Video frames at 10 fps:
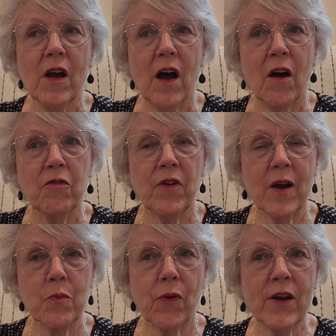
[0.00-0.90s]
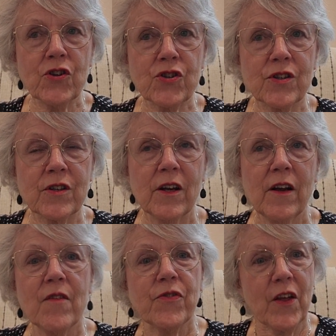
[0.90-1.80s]
of vibration
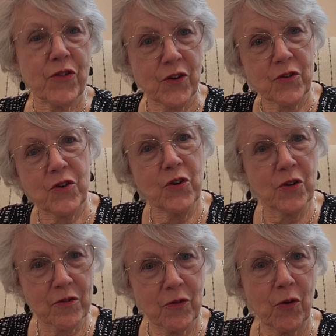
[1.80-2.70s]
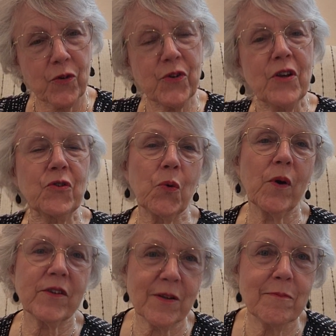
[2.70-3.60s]
that the universe is
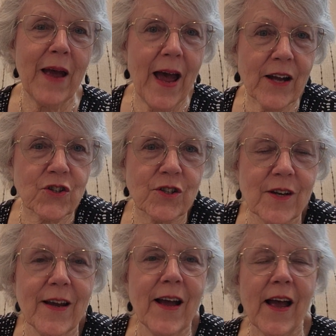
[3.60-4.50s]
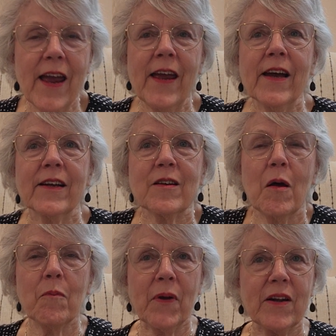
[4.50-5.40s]
going to match.
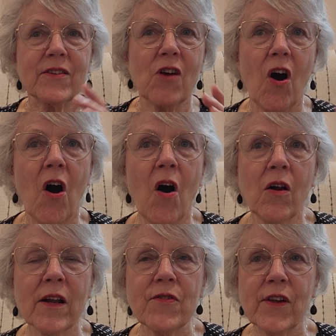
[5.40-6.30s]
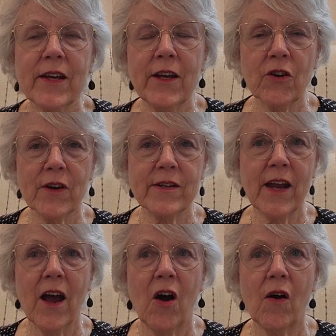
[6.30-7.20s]
But it's all in the here and
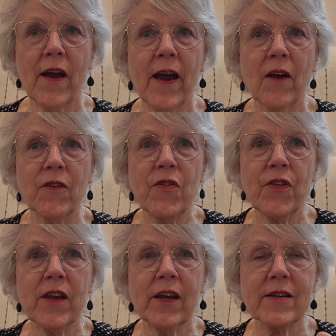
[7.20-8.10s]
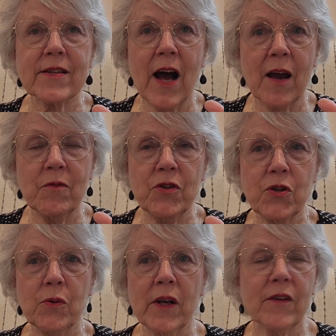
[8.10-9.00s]
now. Everything is
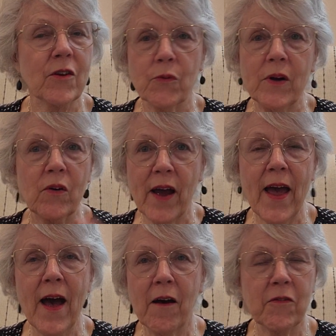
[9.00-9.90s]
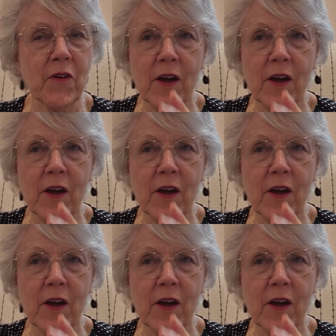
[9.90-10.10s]
we don't have